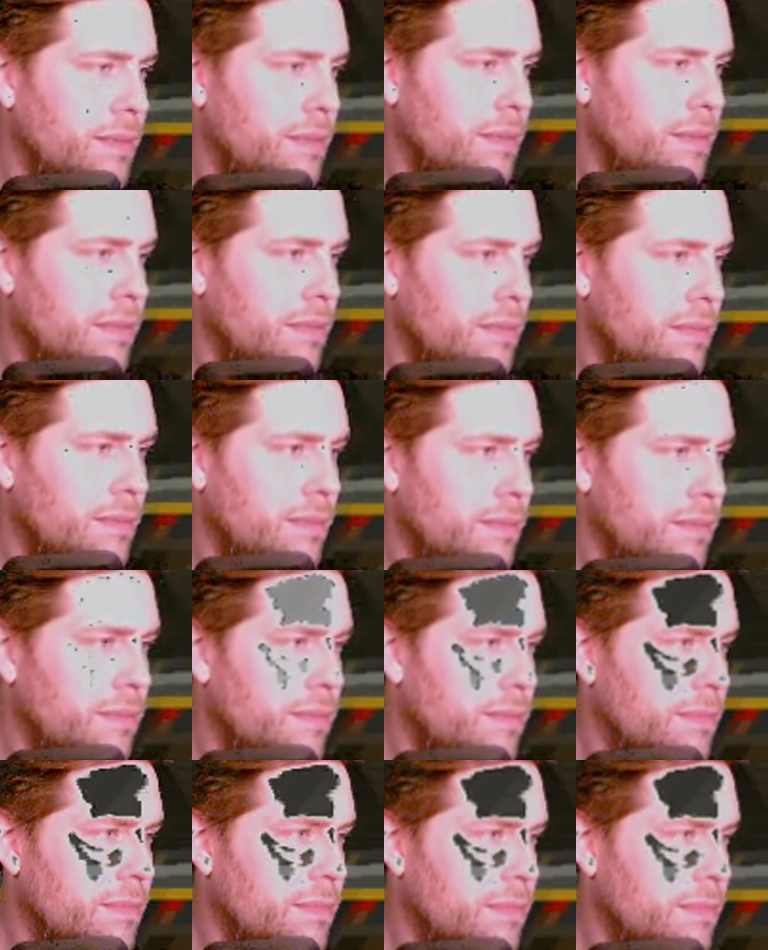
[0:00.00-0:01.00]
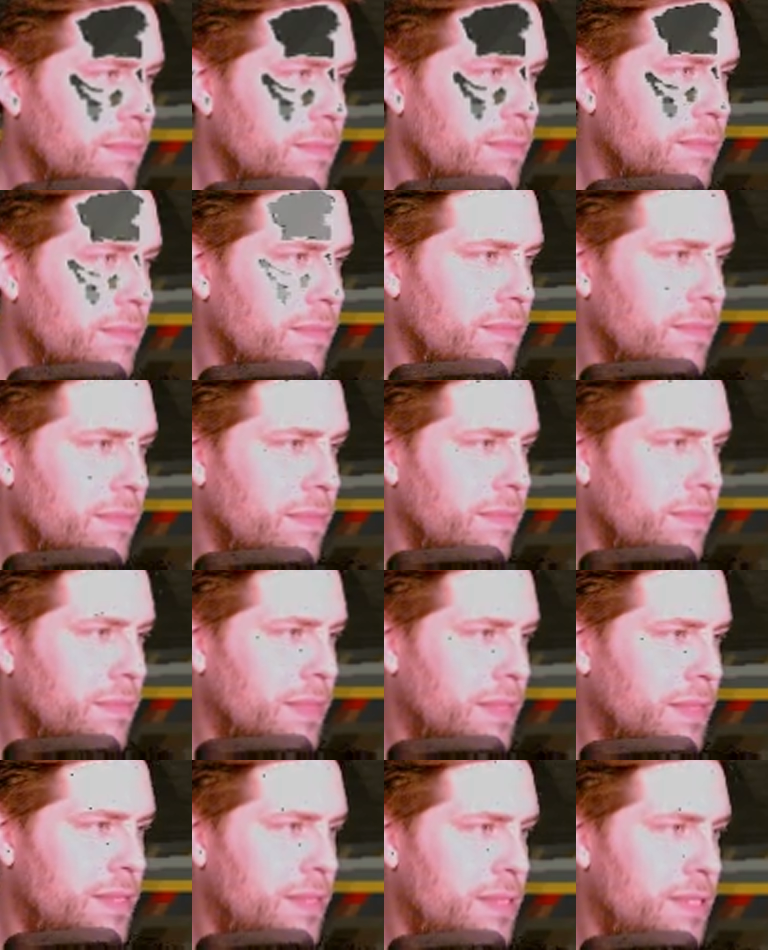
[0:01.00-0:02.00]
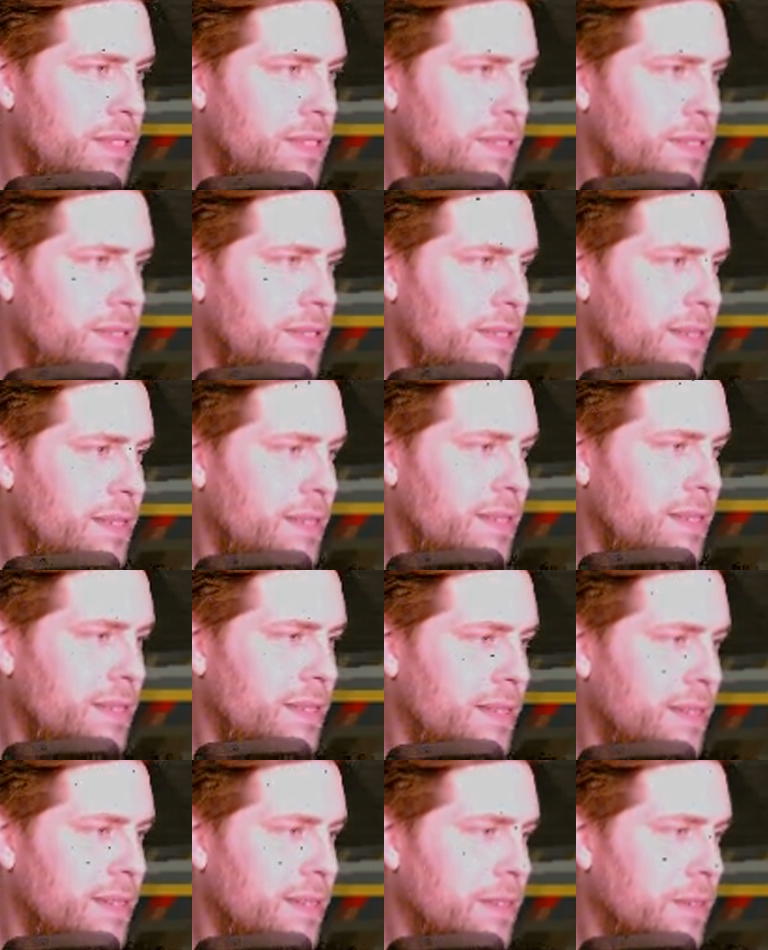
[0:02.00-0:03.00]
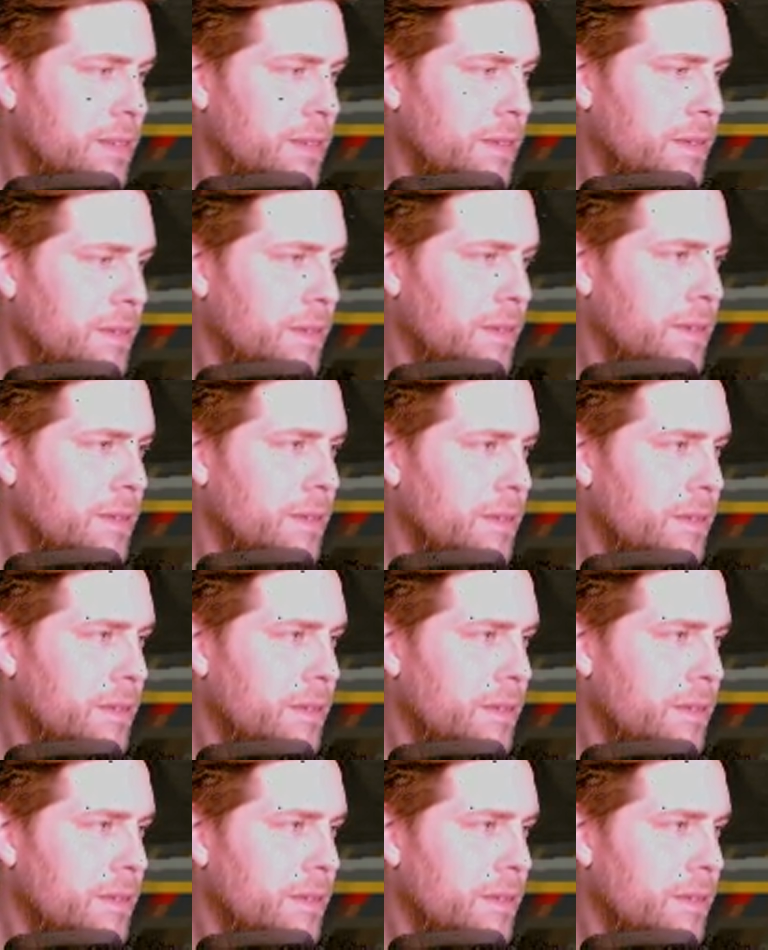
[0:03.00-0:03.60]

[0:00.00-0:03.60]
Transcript: Nothing is said.